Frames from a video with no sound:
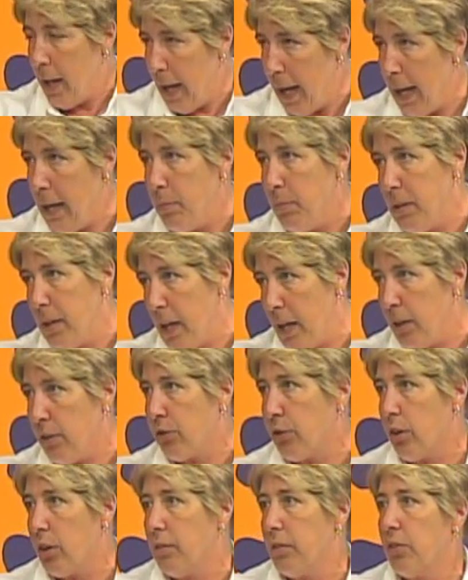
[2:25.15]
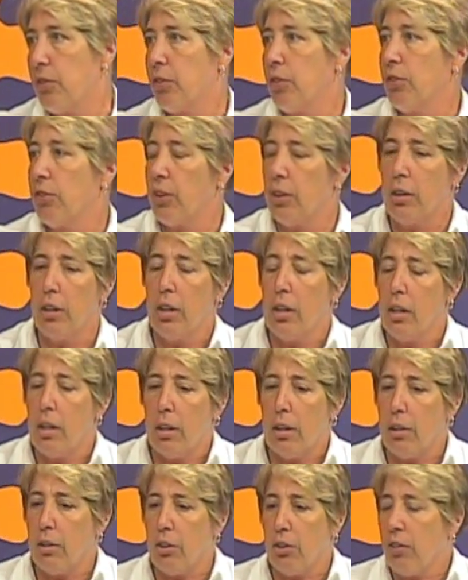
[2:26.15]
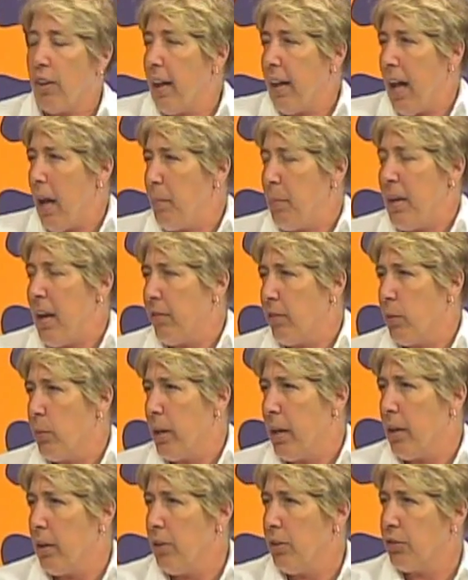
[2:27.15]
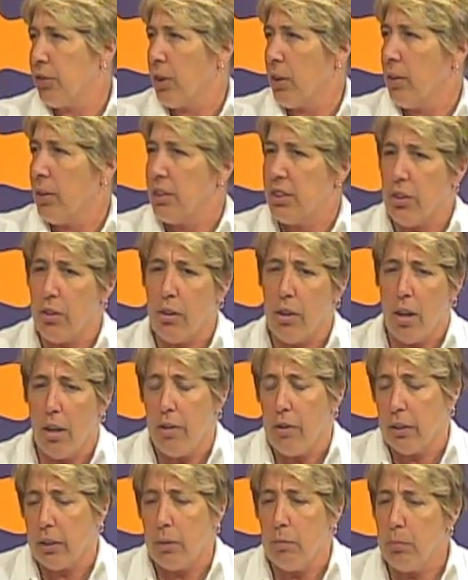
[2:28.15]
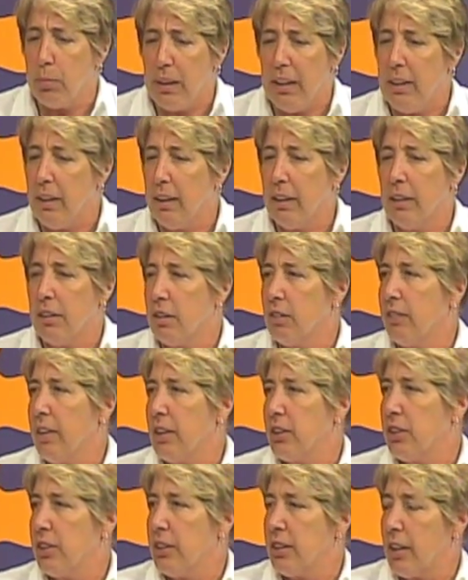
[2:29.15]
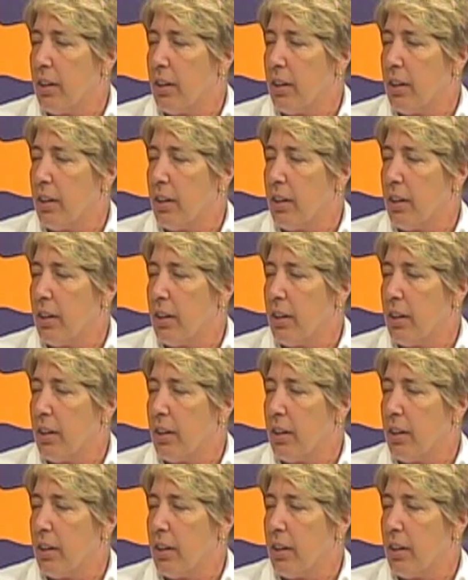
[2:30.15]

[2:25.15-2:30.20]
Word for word: ABA services. And does that happen everywhere? Is there, is there other competing interventions